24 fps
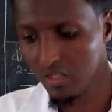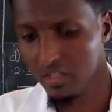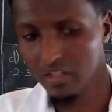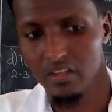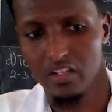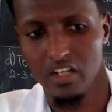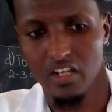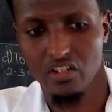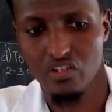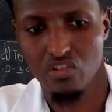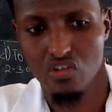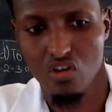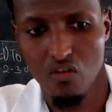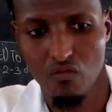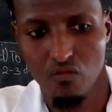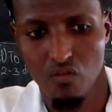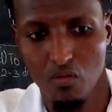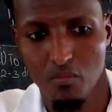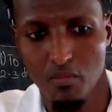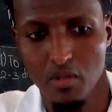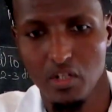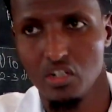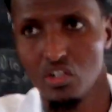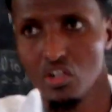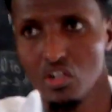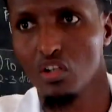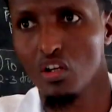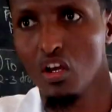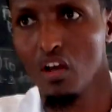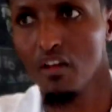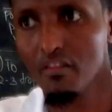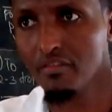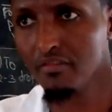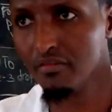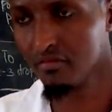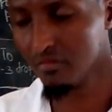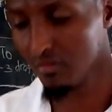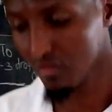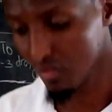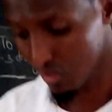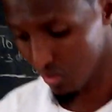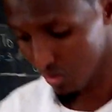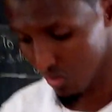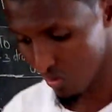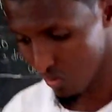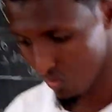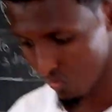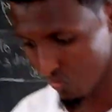there is no formation of
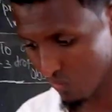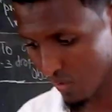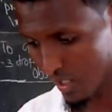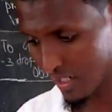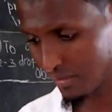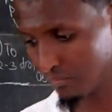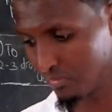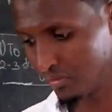white